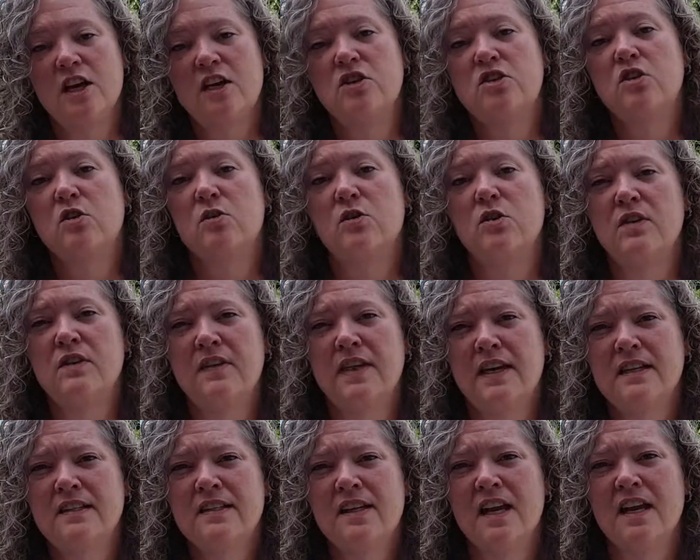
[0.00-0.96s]
So
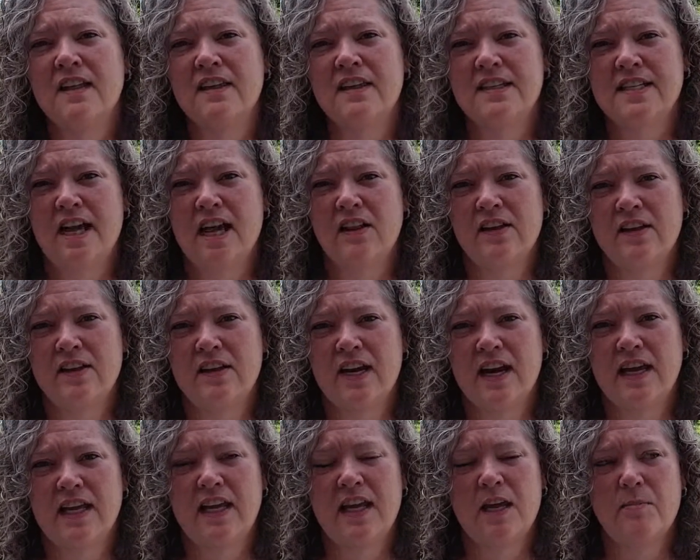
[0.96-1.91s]
that's kind of the tally that
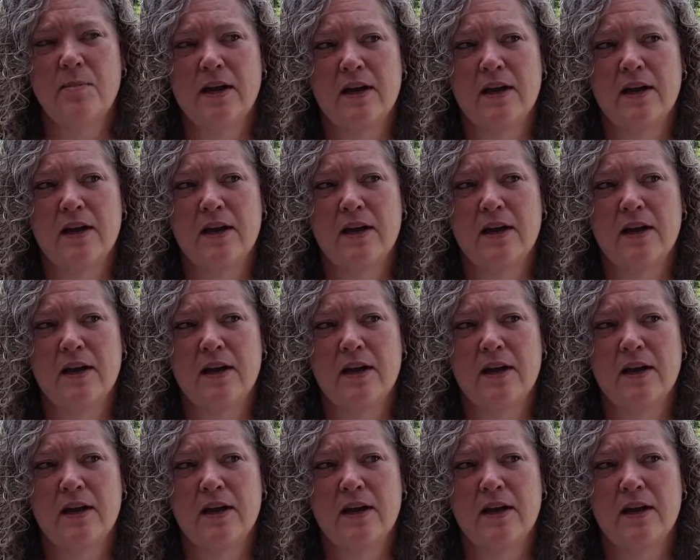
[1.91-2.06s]
I keep.